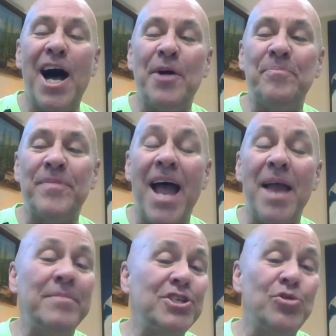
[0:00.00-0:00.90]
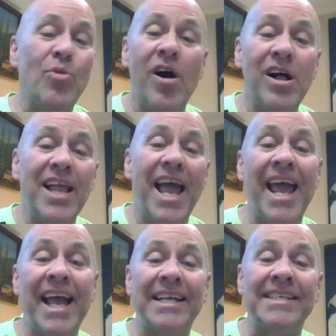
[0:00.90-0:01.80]
Um, I miss you all,
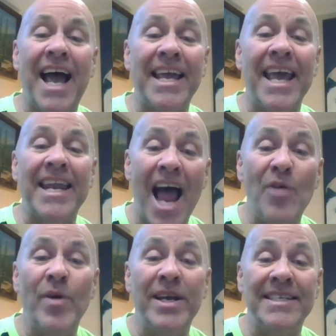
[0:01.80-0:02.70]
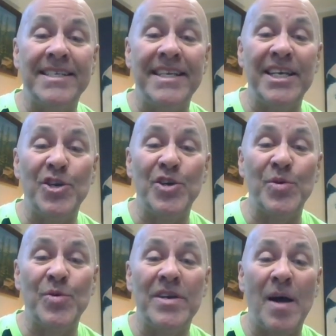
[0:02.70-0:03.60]
and I cannot wait to see
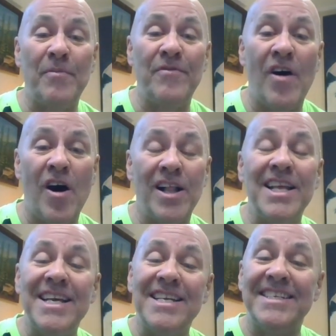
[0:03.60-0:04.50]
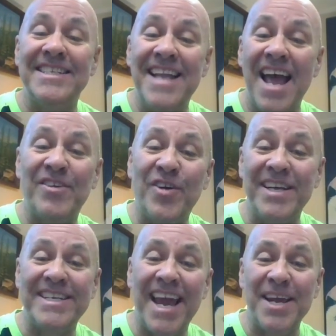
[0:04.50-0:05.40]
you come fall. Have a
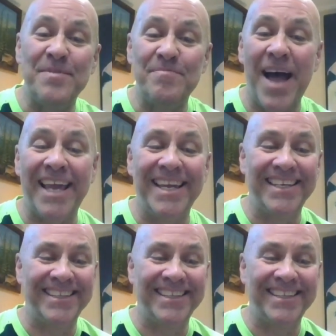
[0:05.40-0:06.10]
great day. Bye.